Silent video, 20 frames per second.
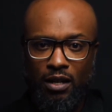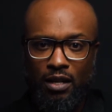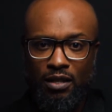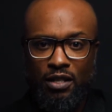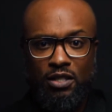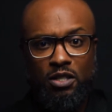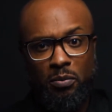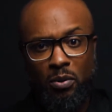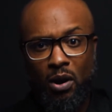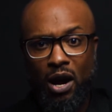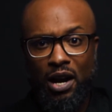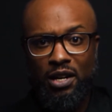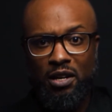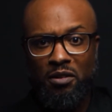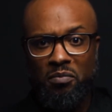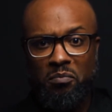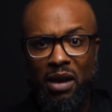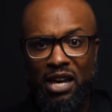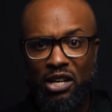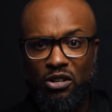Does the
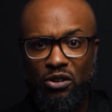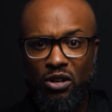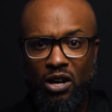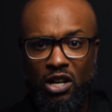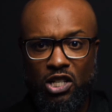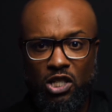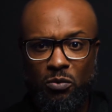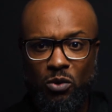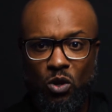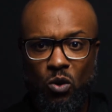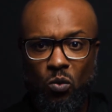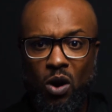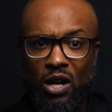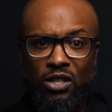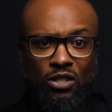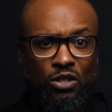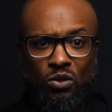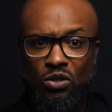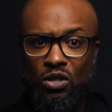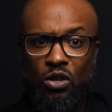product make your customer
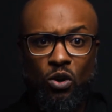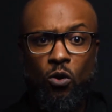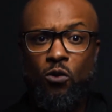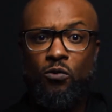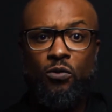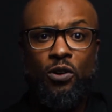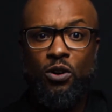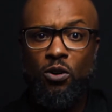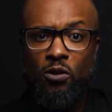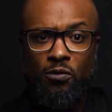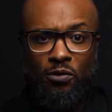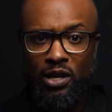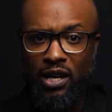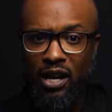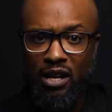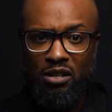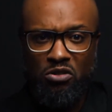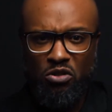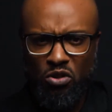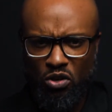want to use it over and over
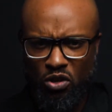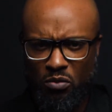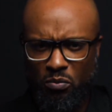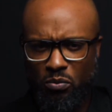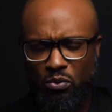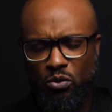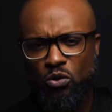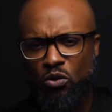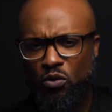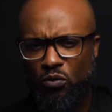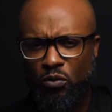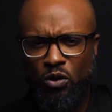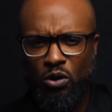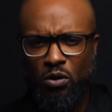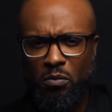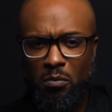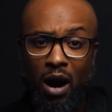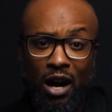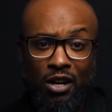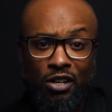again to improve or
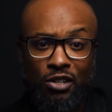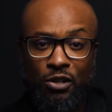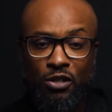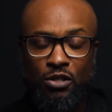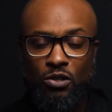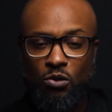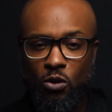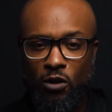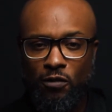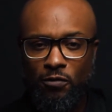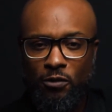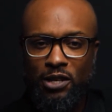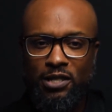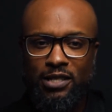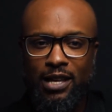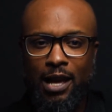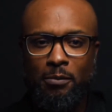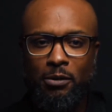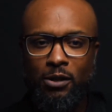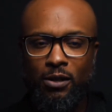monitor a score, for
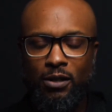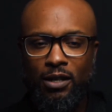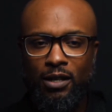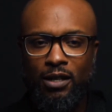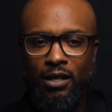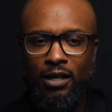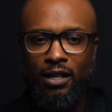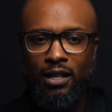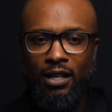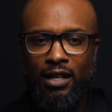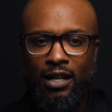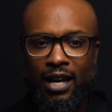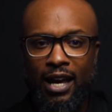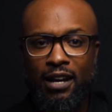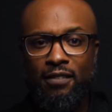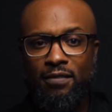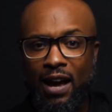example? And